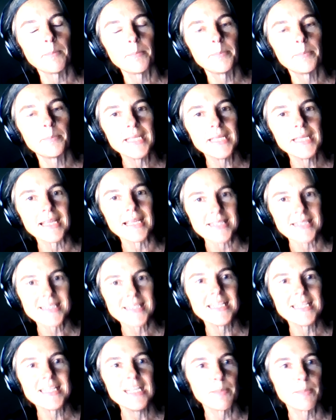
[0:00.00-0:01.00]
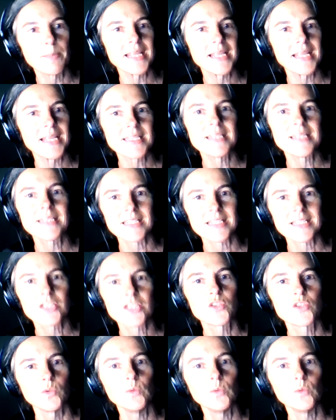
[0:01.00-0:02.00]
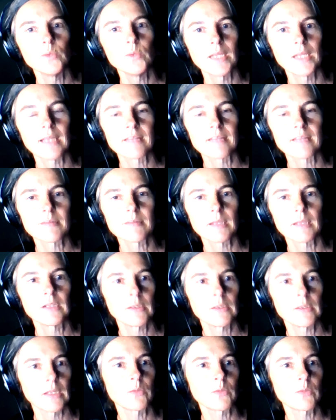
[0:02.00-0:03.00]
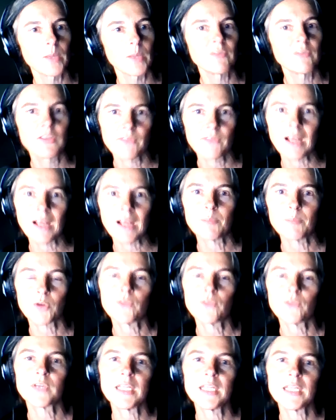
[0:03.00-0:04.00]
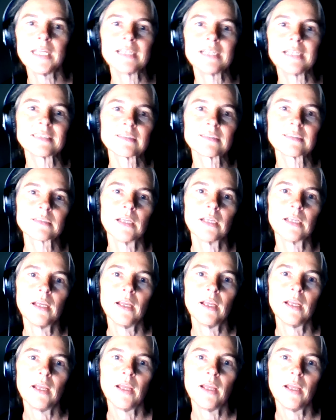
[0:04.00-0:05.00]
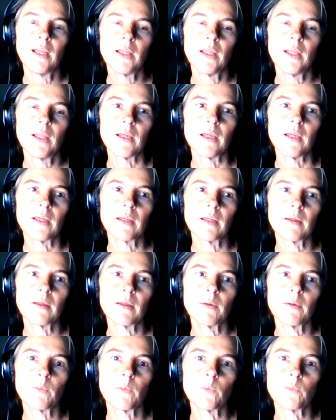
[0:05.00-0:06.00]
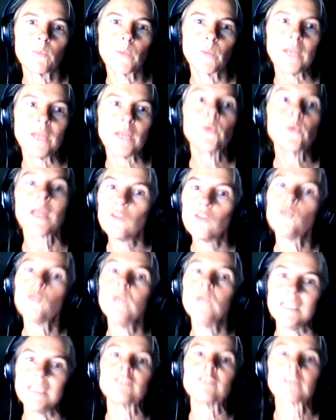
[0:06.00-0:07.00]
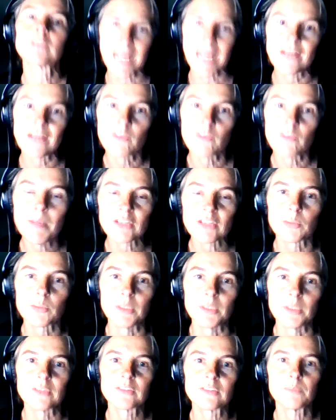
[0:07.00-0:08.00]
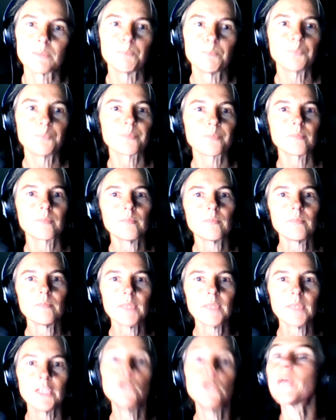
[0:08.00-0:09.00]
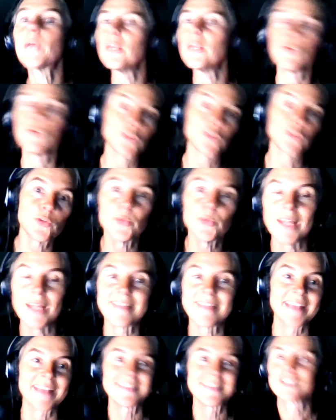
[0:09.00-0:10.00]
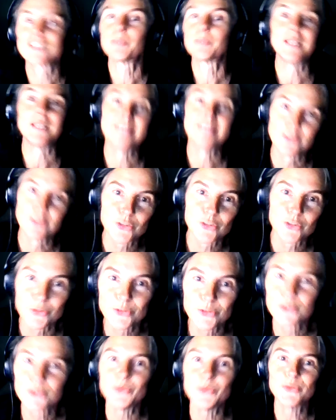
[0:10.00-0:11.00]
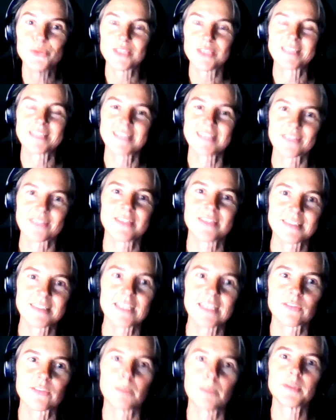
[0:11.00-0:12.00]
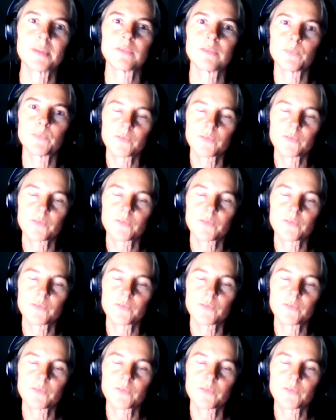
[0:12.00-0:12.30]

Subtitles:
PST, the place syntax tool that we have developed over the years, where you can do these kind of measurements. You can also do that accessibility to schools, etc., etc. But